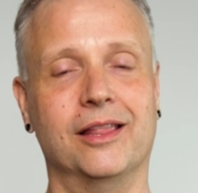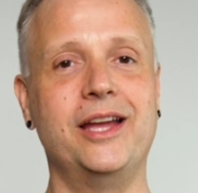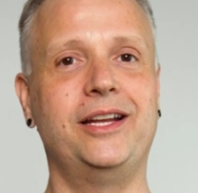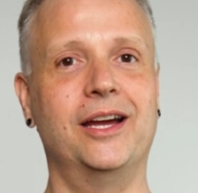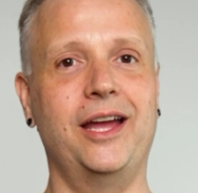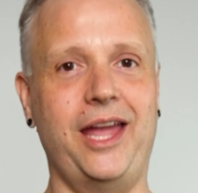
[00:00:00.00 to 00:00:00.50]

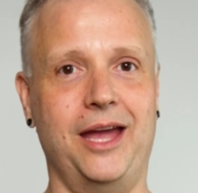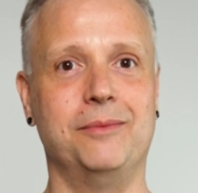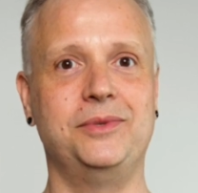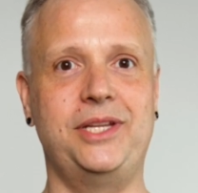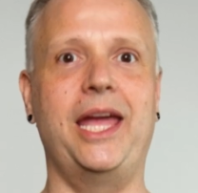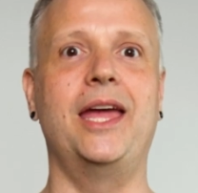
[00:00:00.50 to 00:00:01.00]
Leica
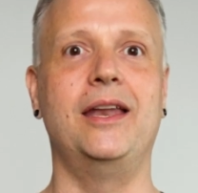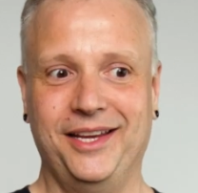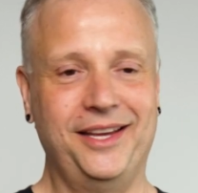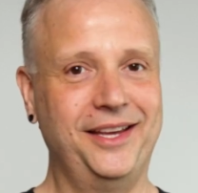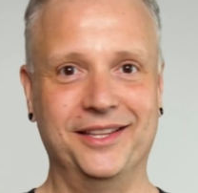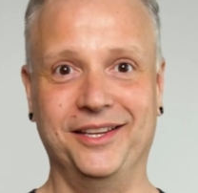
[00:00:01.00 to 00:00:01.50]
M10.
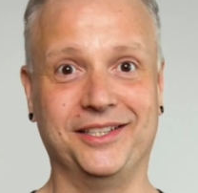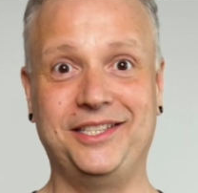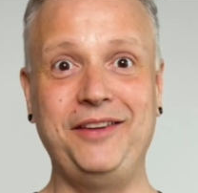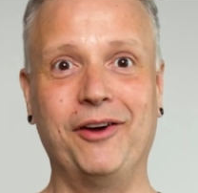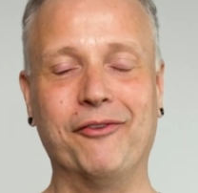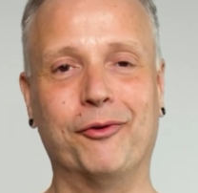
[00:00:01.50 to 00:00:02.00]
Look,
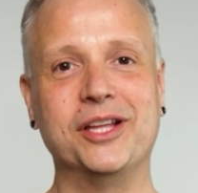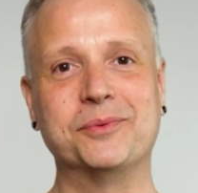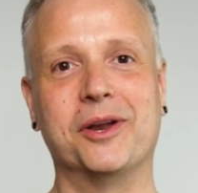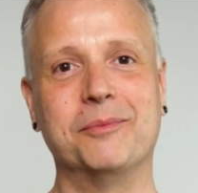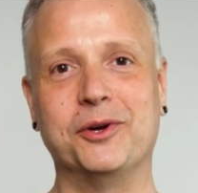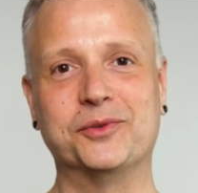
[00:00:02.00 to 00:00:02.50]
Steve Huff runs
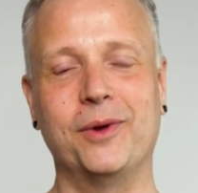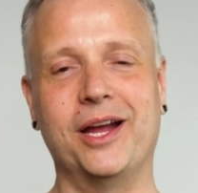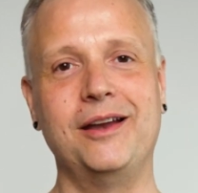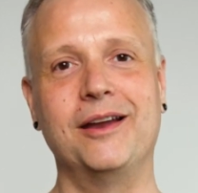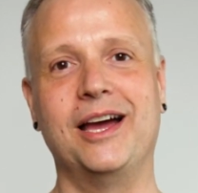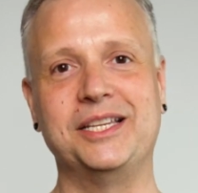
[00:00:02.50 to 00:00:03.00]
one of the most
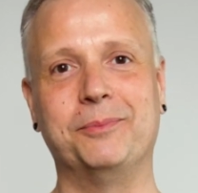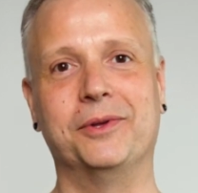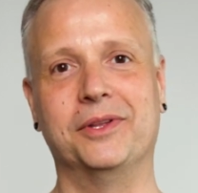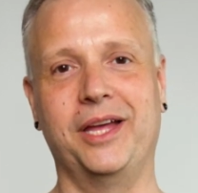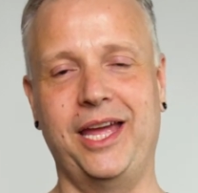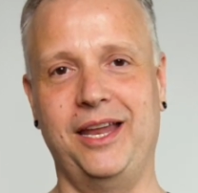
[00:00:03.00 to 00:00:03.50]

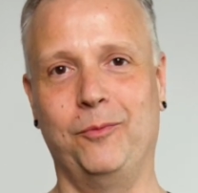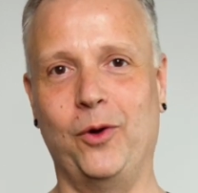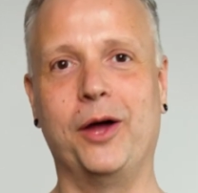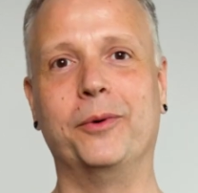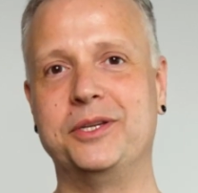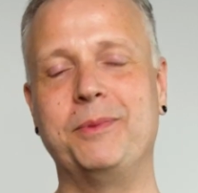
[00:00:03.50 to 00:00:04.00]
recognizable and
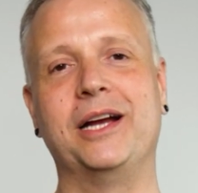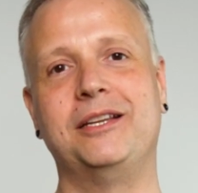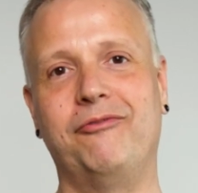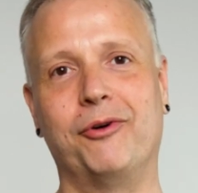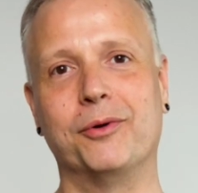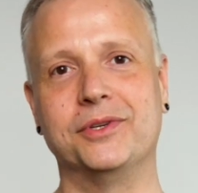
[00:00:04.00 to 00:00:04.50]

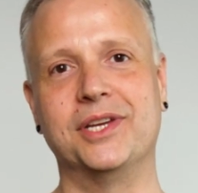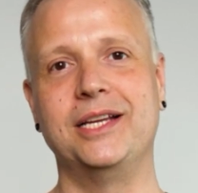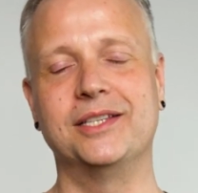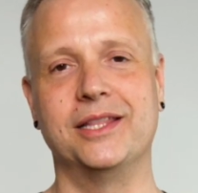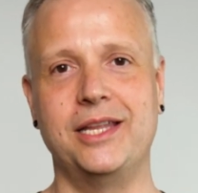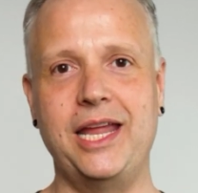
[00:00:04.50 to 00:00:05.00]
well-respected photo
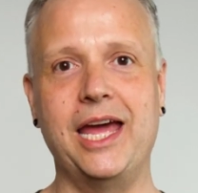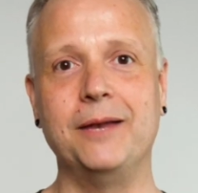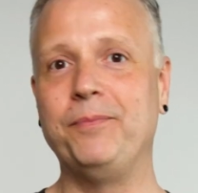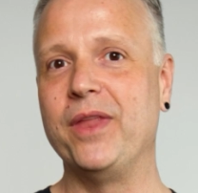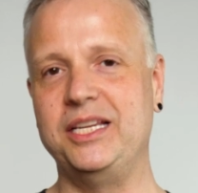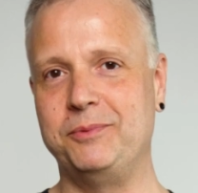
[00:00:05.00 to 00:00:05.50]
sites on the
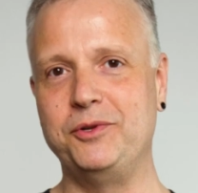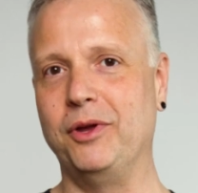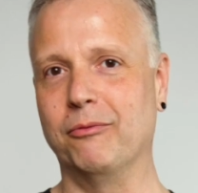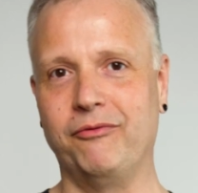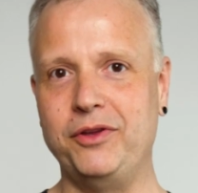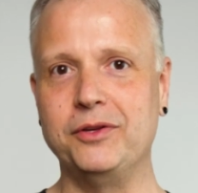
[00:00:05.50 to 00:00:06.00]
net. He's been
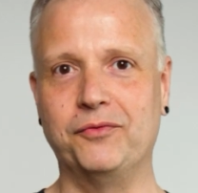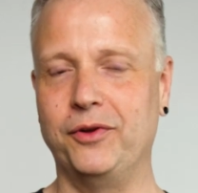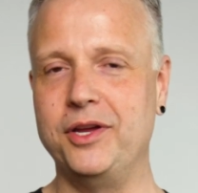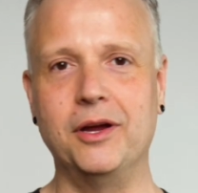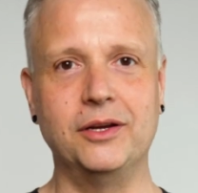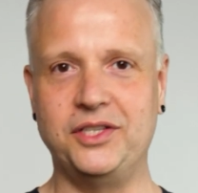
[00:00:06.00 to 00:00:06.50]
doing reviews for
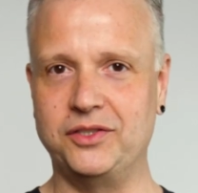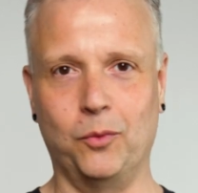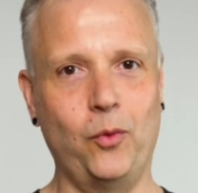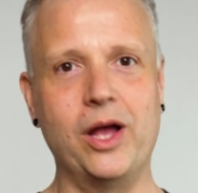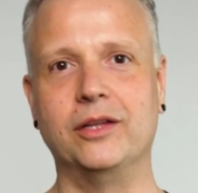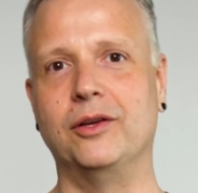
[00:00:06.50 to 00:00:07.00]
years. He's a
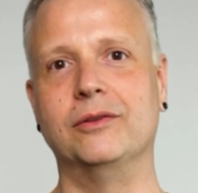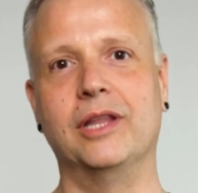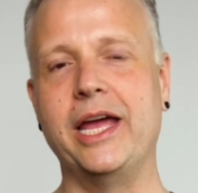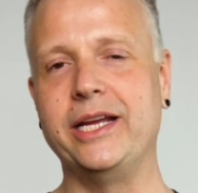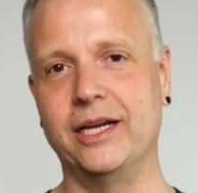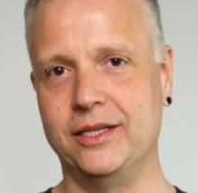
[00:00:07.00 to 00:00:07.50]
well-known
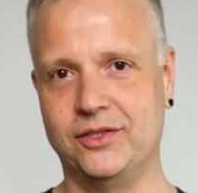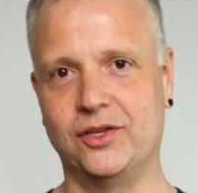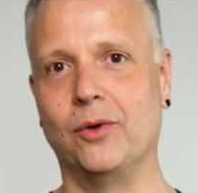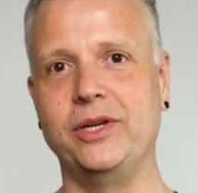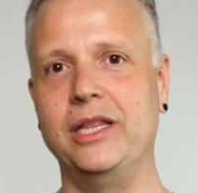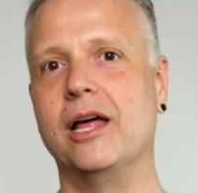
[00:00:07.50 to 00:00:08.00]
Leica and
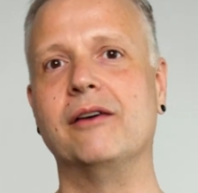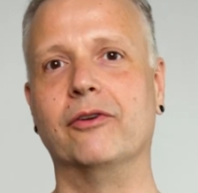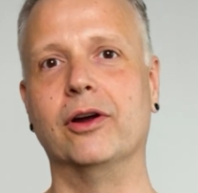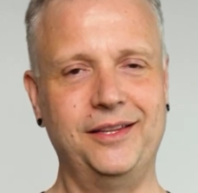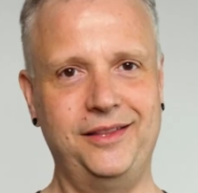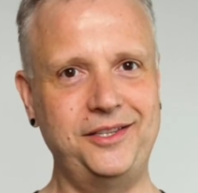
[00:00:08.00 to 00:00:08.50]
Sony
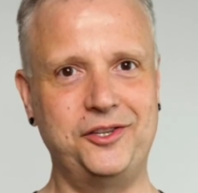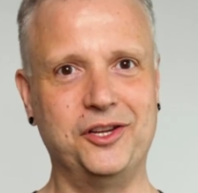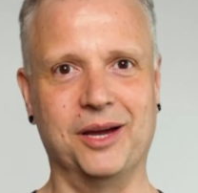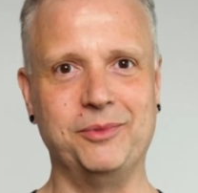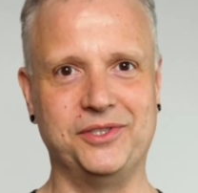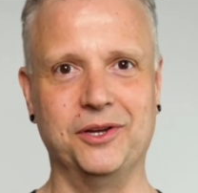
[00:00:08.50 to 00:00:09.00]
lover. This should
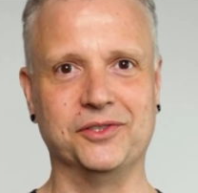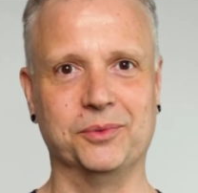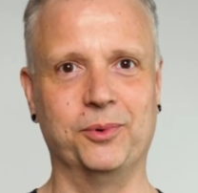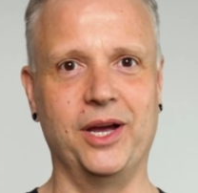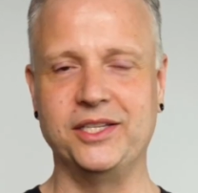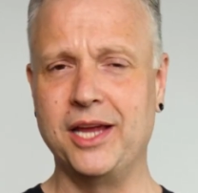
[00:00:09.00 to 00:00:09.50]
come as no
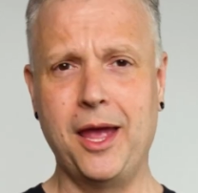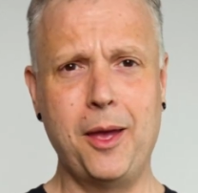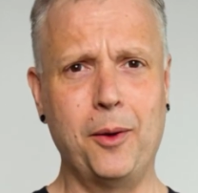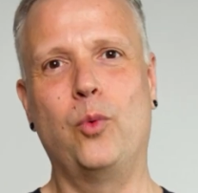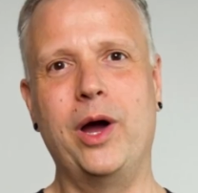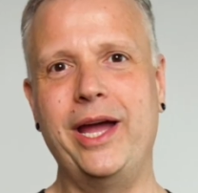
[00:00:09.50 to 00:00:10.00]
surprise.
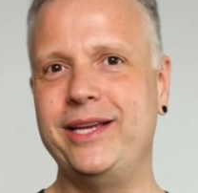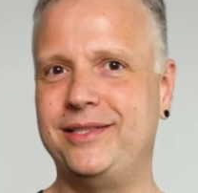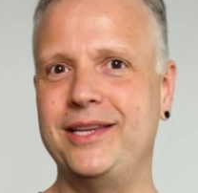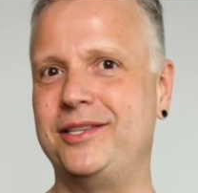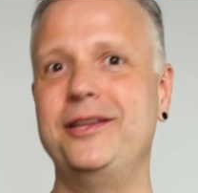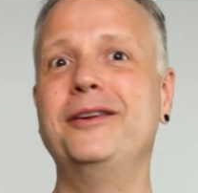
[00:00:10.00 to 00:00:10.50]
Why is
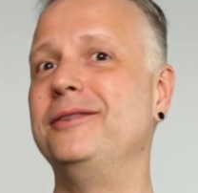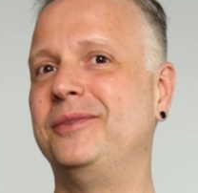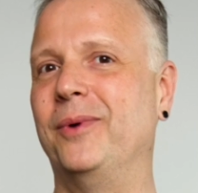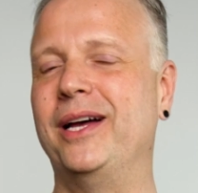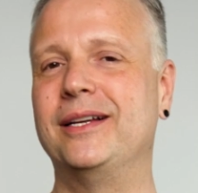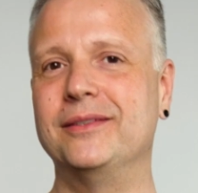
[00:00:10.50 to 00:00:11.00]
this news?
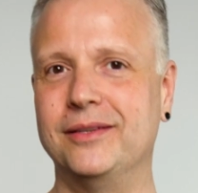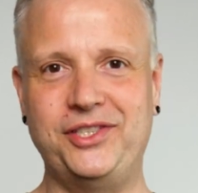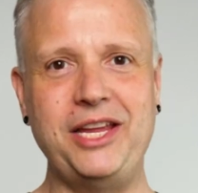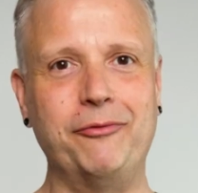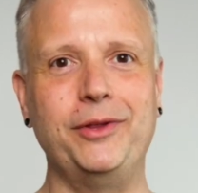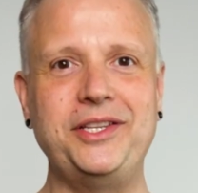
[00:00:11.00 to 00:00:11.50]
Well,
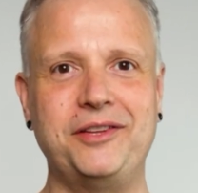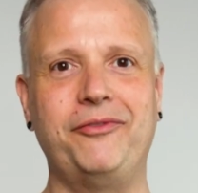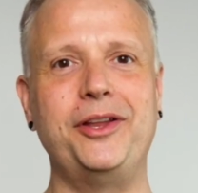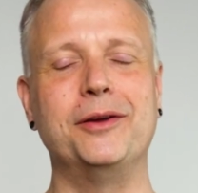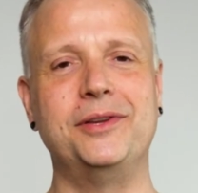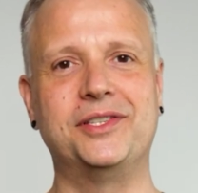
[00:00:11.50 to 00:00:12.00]
Steve released a
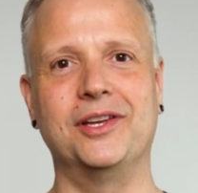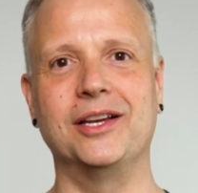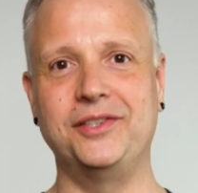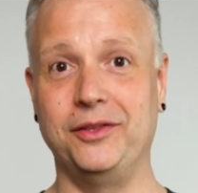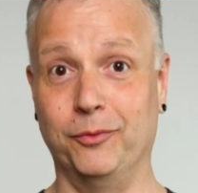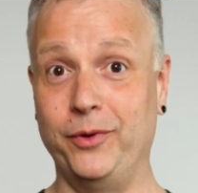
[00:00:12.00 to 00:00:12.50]
video
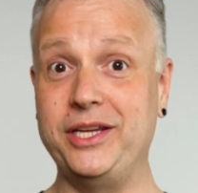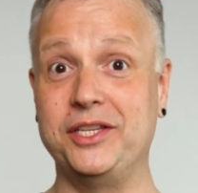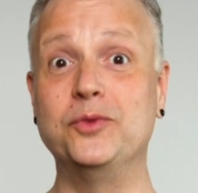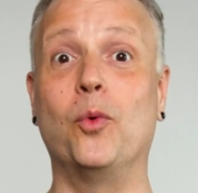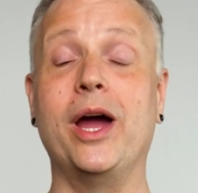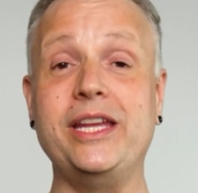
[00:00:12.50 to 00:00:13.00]
discussing the
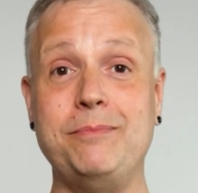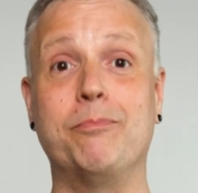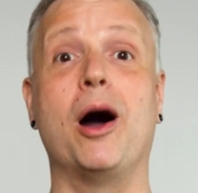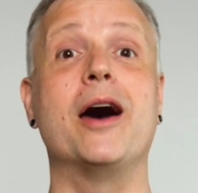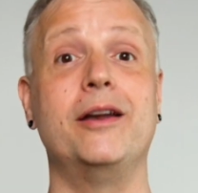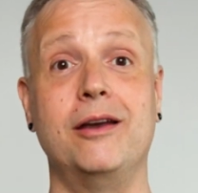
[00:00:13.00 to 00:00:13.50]
reasons why he
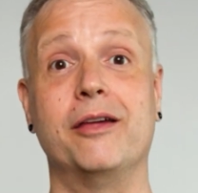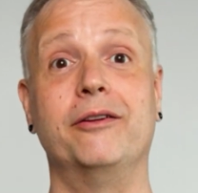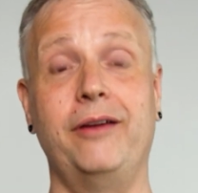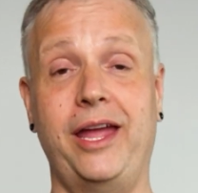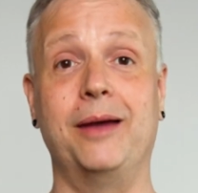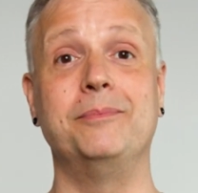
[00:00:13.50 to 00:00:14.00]
bought
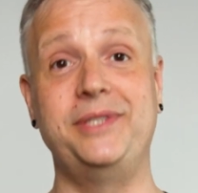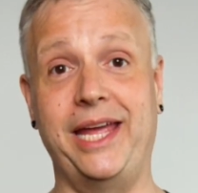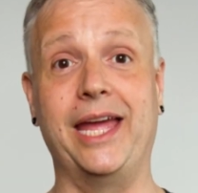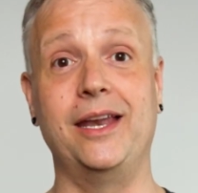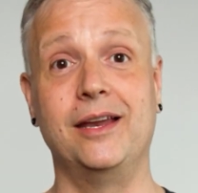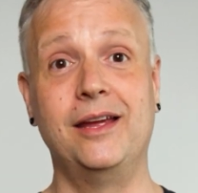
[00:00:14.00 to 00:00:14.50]
another
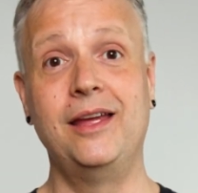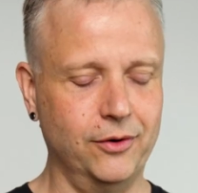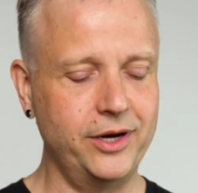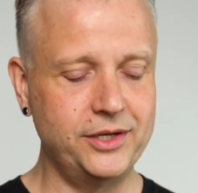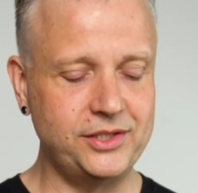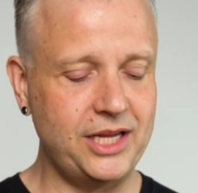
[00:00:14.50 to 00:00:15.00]
M10.
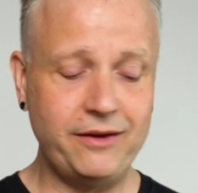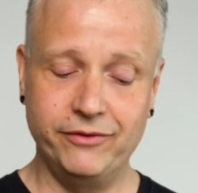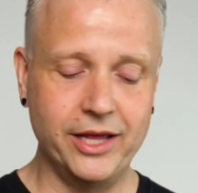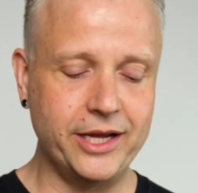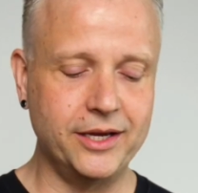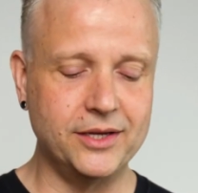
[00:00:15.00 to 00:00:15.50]
According to Steve,
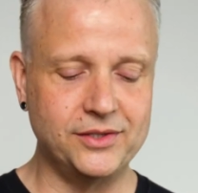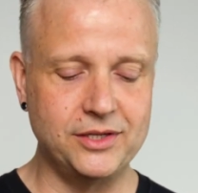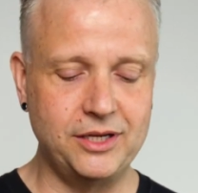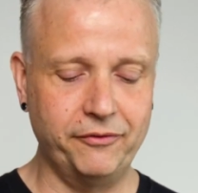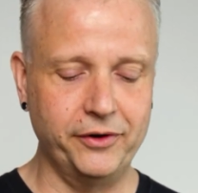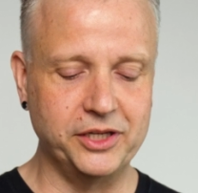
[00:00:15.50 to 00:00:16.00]
Leica is a
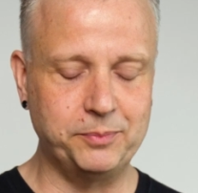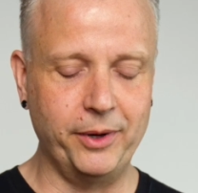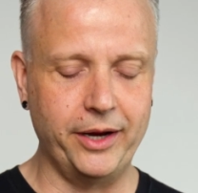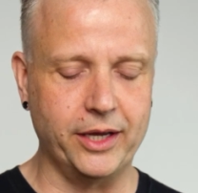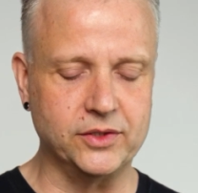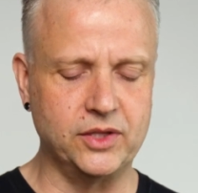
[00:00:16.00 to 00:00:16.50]
different
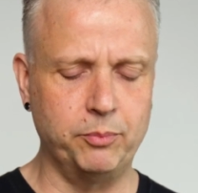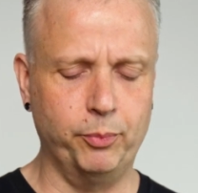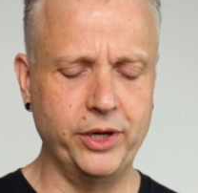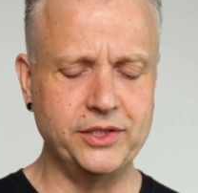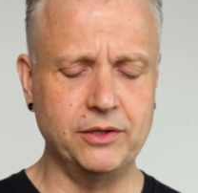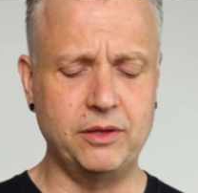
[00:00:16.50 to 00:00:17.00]
experience that
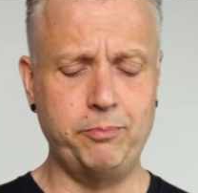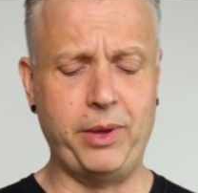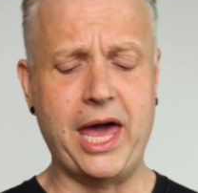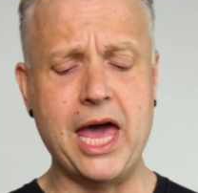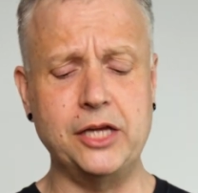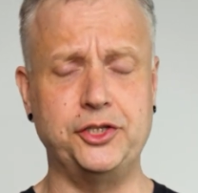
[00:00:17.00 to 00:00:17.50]
brings out the
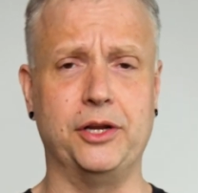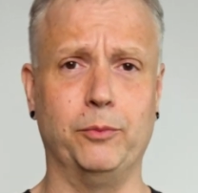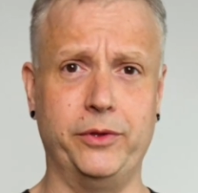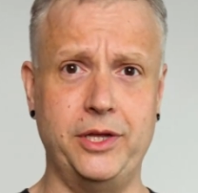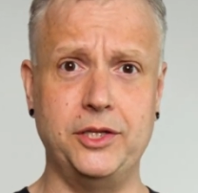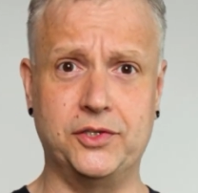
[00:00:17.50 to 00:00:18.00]
passion
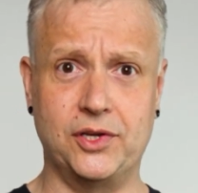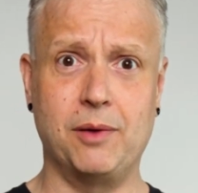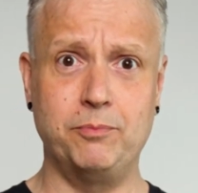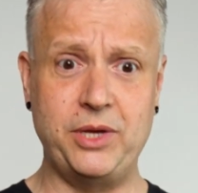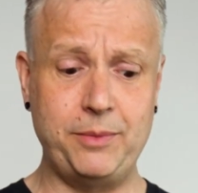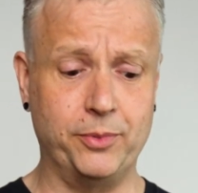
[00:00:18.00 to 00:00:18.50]
within
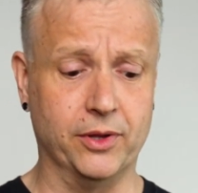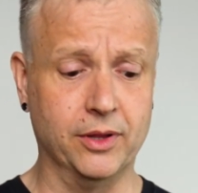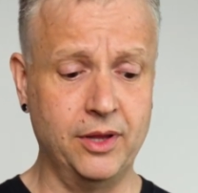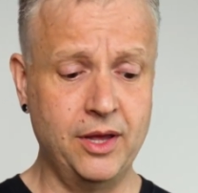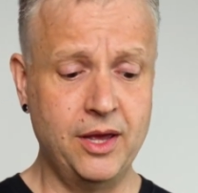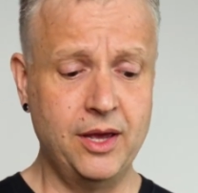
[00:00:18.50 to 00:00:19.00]
some people.